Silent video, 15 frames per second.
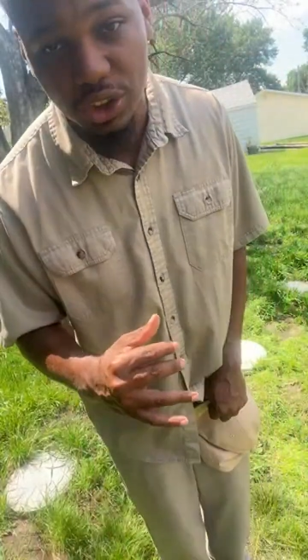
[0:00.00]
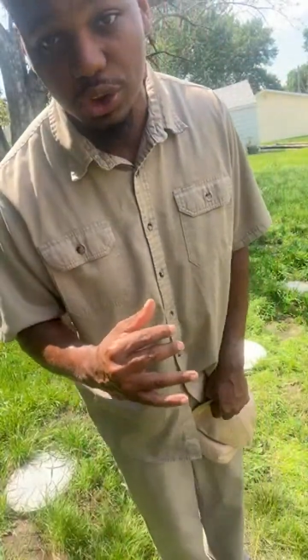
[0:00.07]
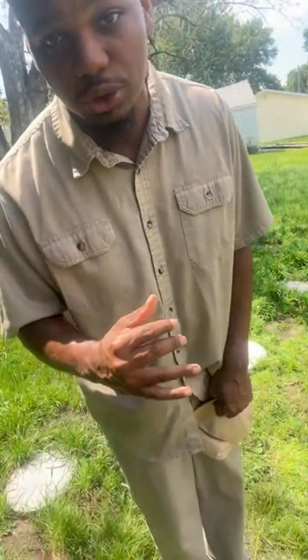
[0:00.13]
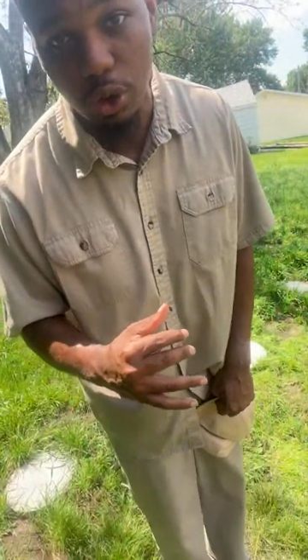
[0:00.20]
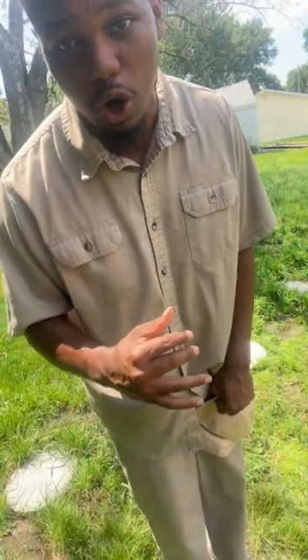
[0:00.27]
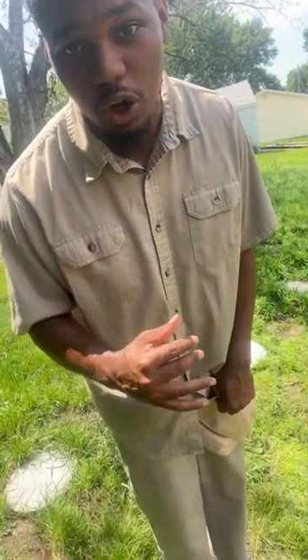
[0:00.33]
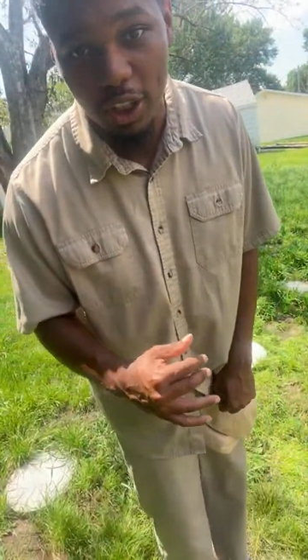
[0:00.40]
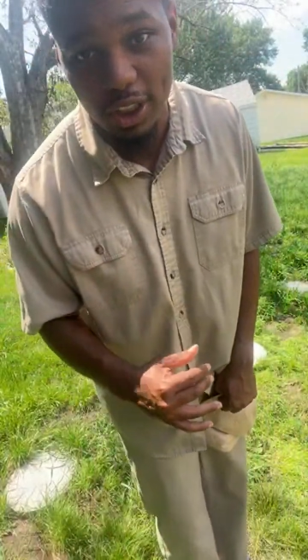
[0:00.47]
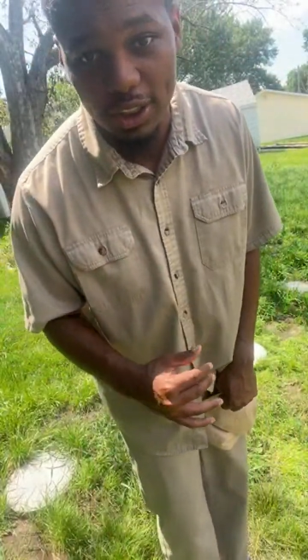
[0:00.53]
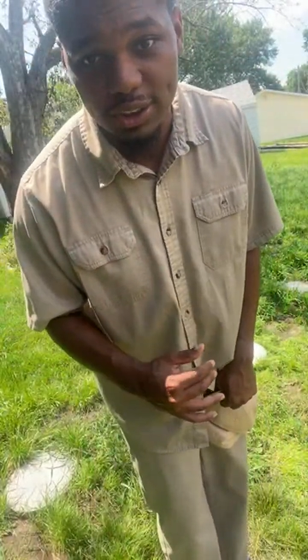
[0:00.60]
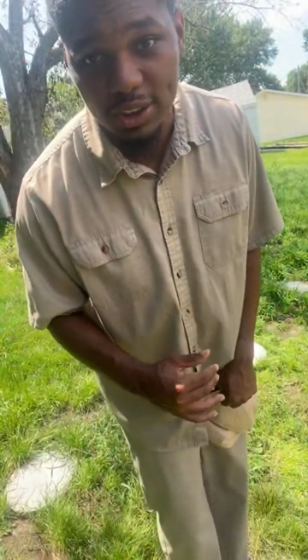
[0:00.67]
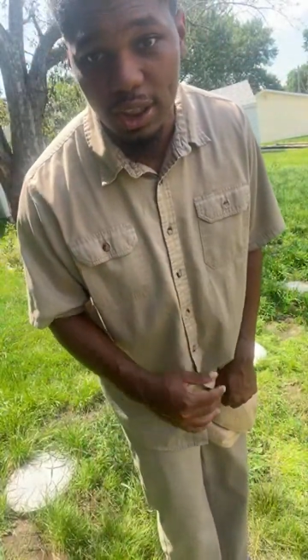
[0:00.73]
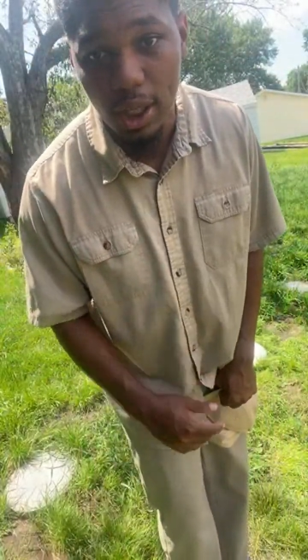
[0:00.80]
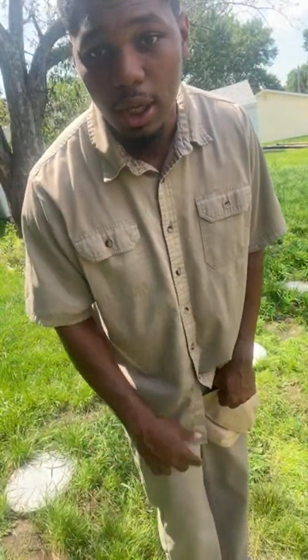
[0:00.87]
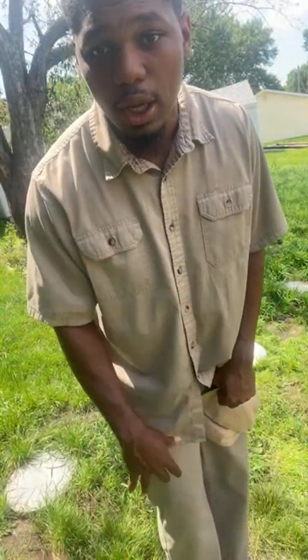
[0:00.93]
your dog
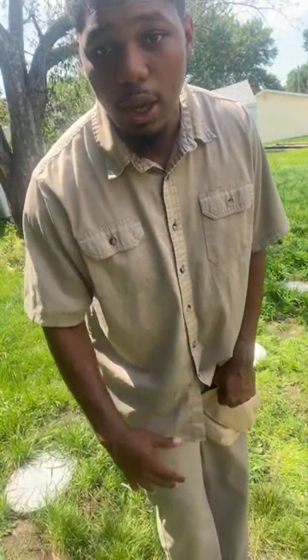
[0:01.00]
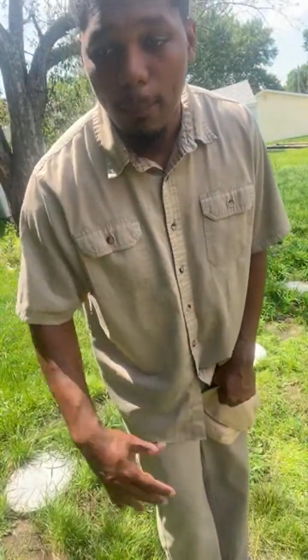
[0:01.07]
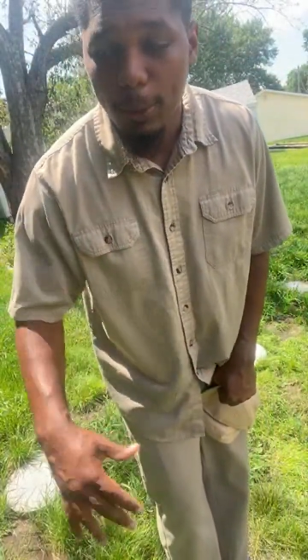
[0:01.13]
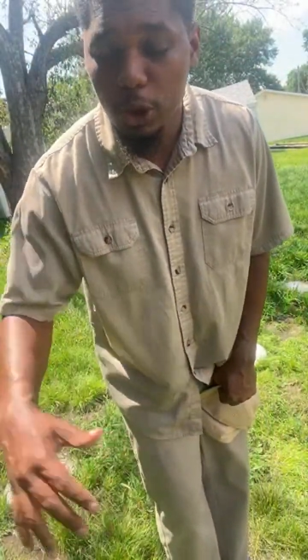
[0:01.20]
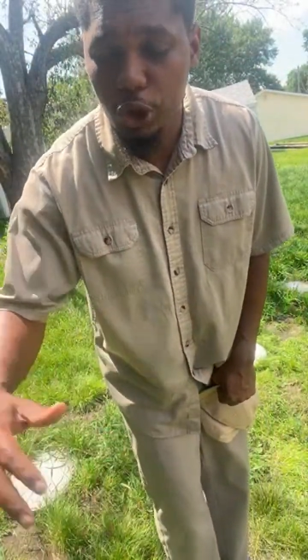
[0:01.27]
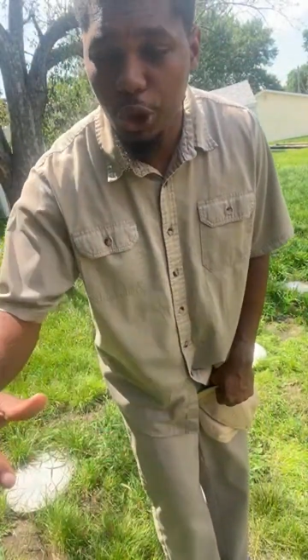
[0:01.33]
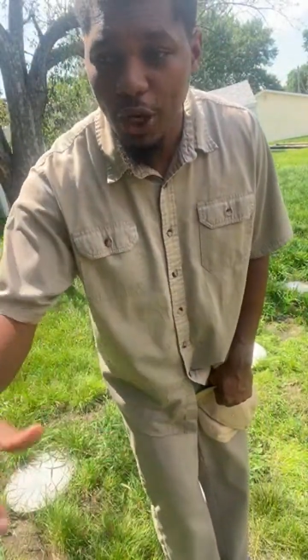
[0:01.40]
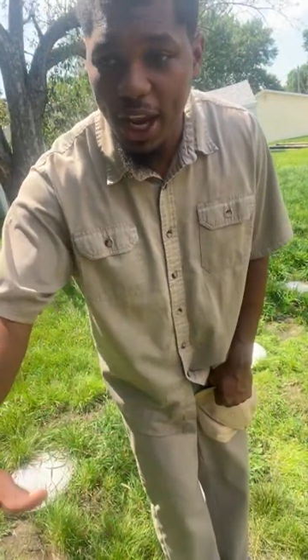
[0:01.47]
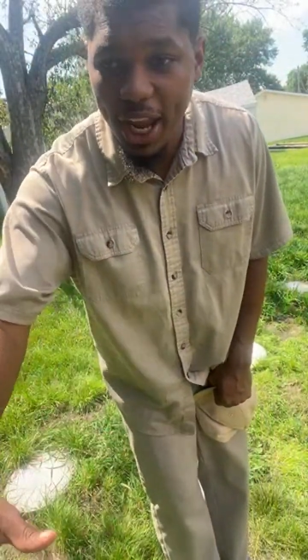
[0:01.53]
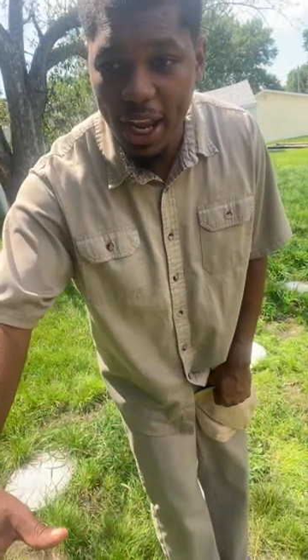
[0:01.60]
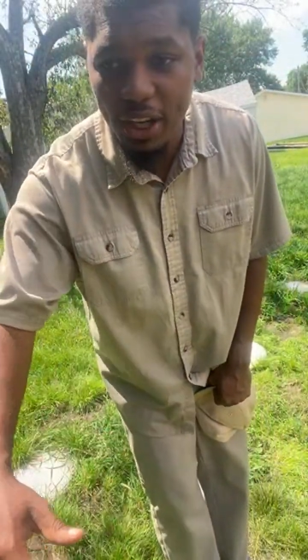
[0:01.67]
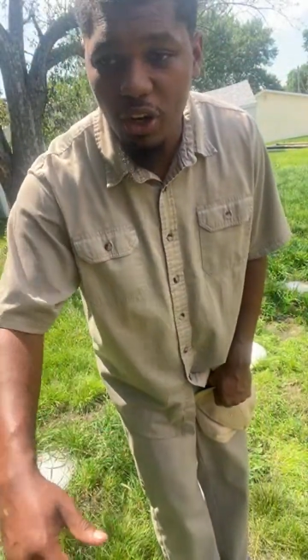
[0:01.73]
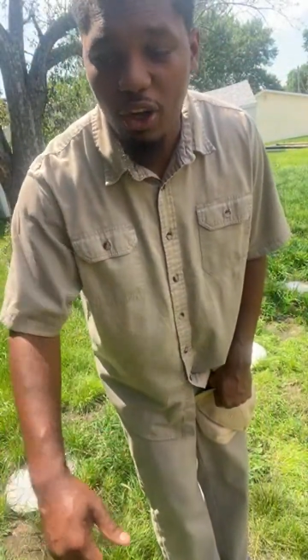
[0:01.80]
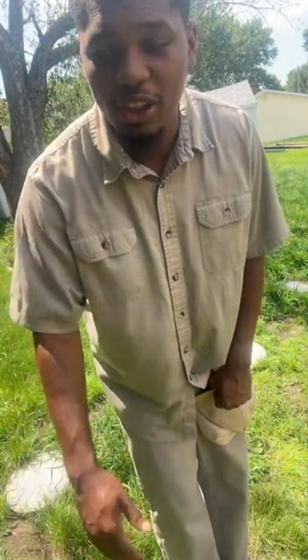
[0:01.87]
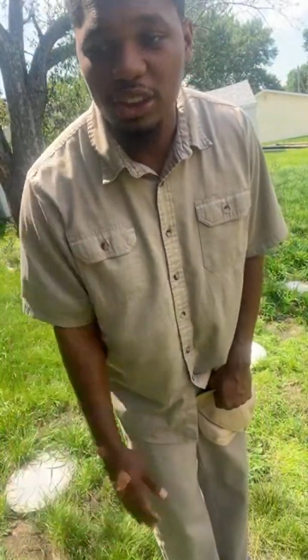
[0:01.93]
is, put your
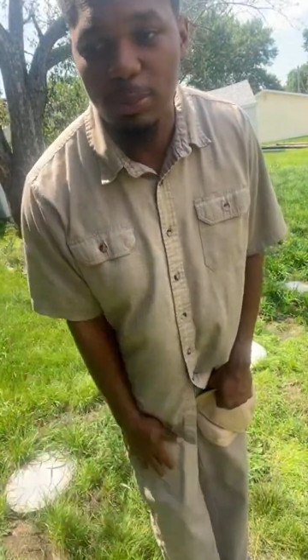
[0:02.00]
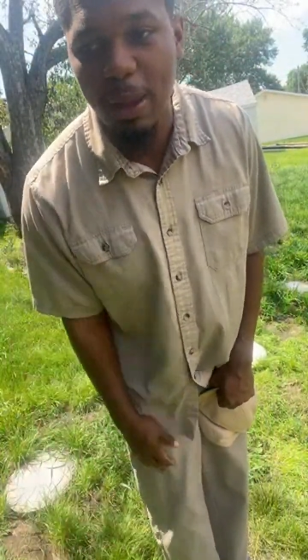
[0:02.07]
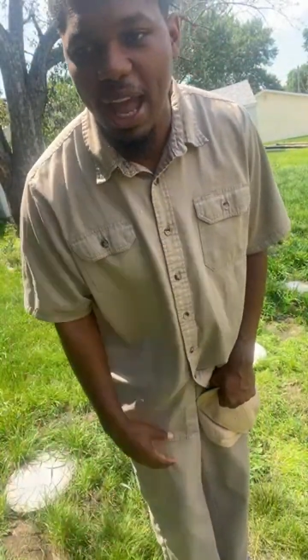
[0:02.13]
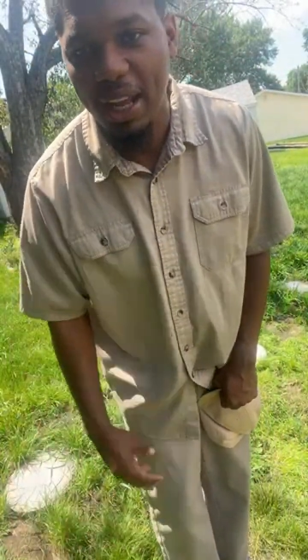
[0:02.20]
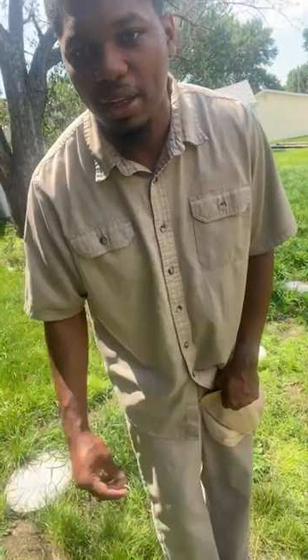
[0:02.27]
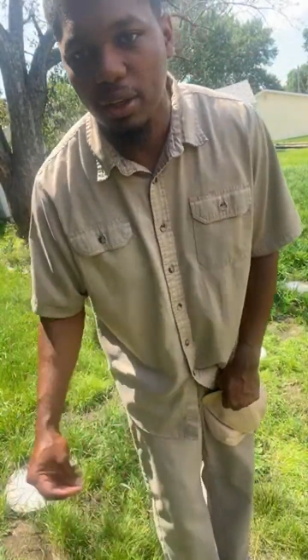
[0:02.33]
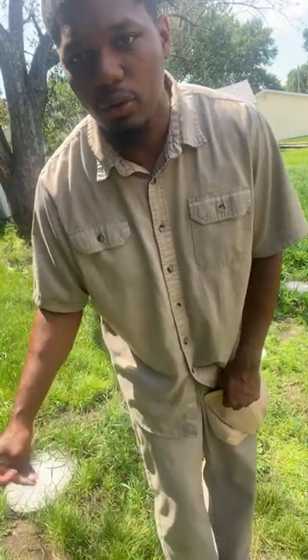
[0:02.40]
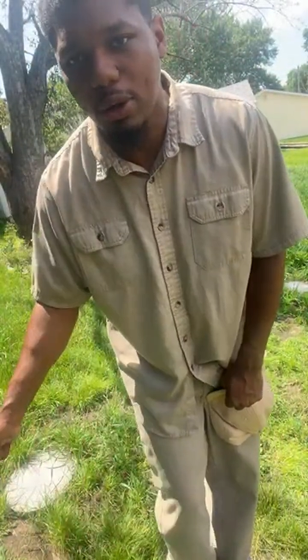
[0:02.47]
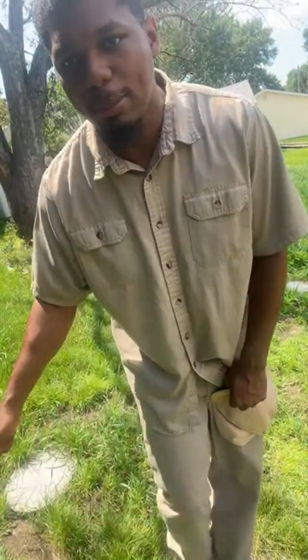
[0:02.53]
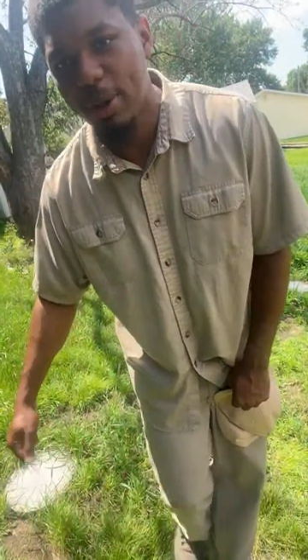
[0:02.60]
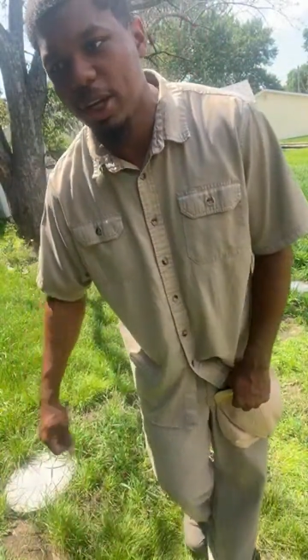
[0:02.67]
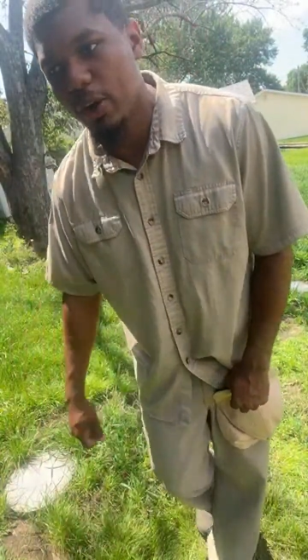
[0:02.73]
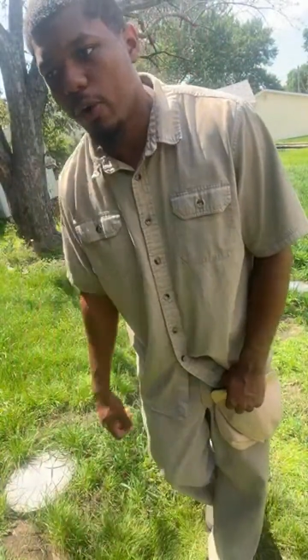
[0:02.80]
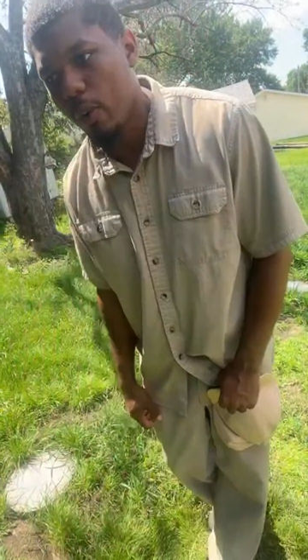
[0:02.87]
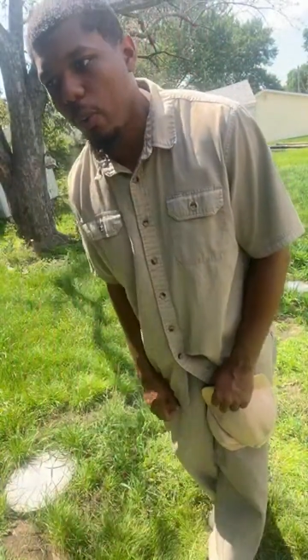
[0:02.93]
hand on its back. Grim, here.